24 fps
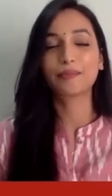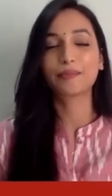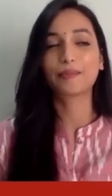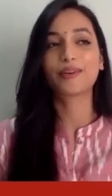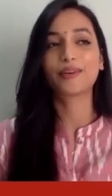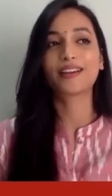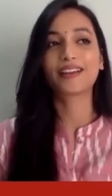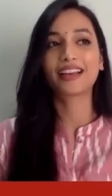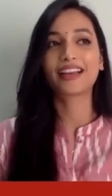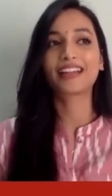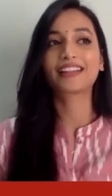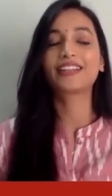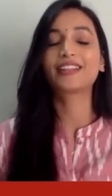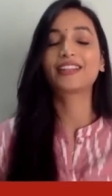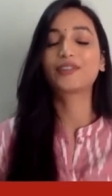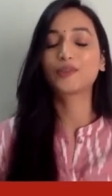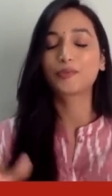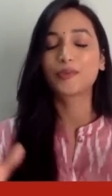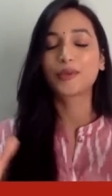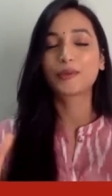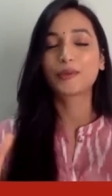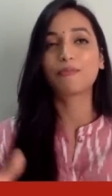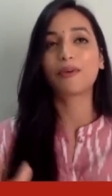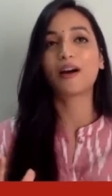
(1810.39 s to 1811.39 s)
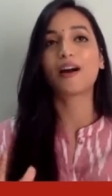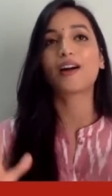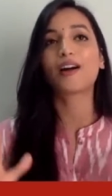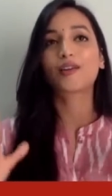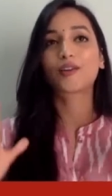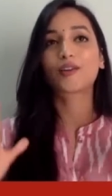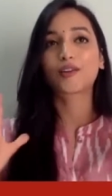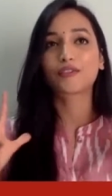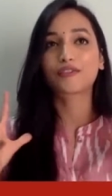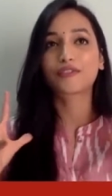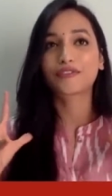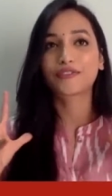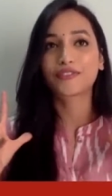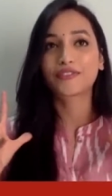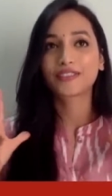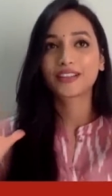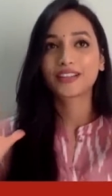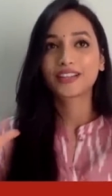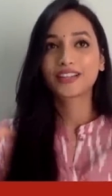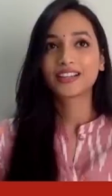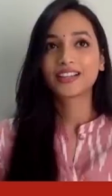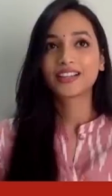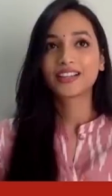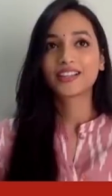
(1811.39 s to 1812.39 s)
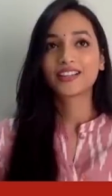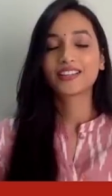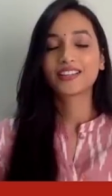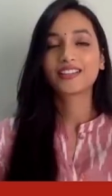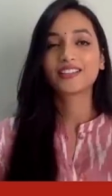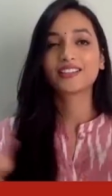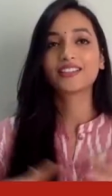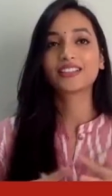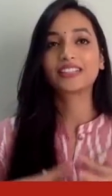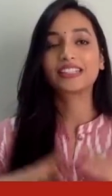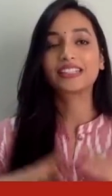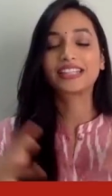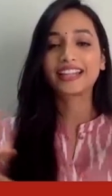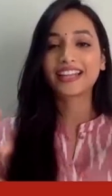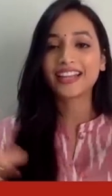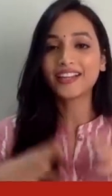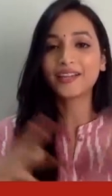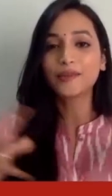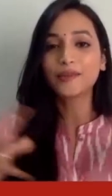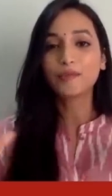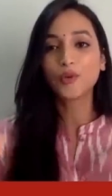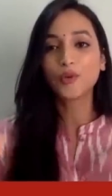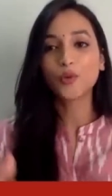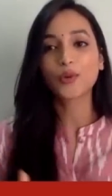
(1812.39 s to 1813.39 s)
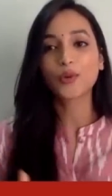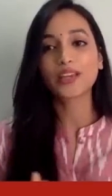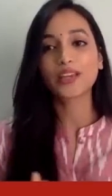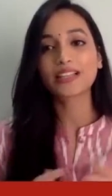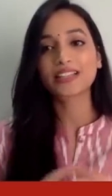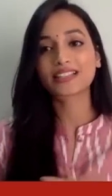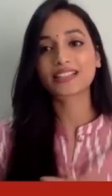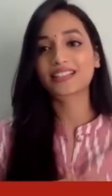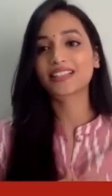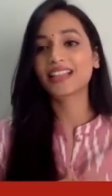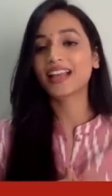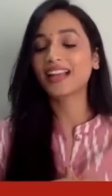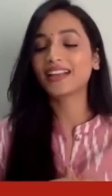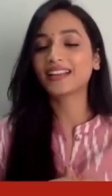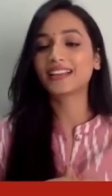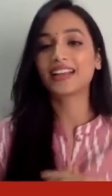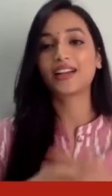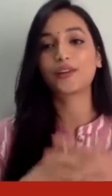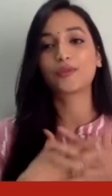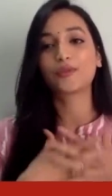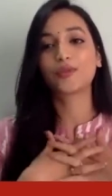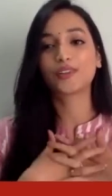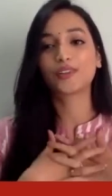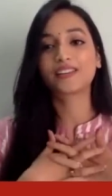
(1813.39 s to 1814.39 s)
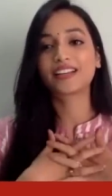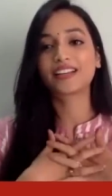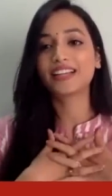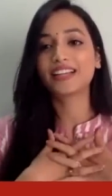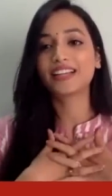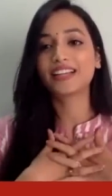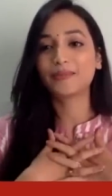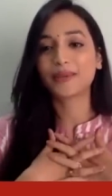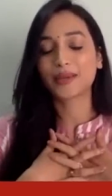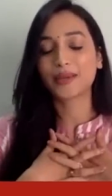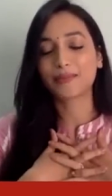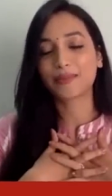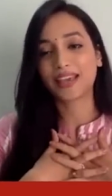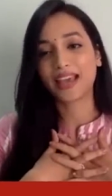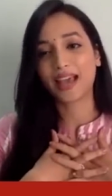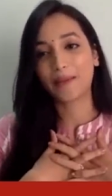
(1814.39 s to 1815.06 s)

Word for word: But I think to be part of the great movies, that, that would really make me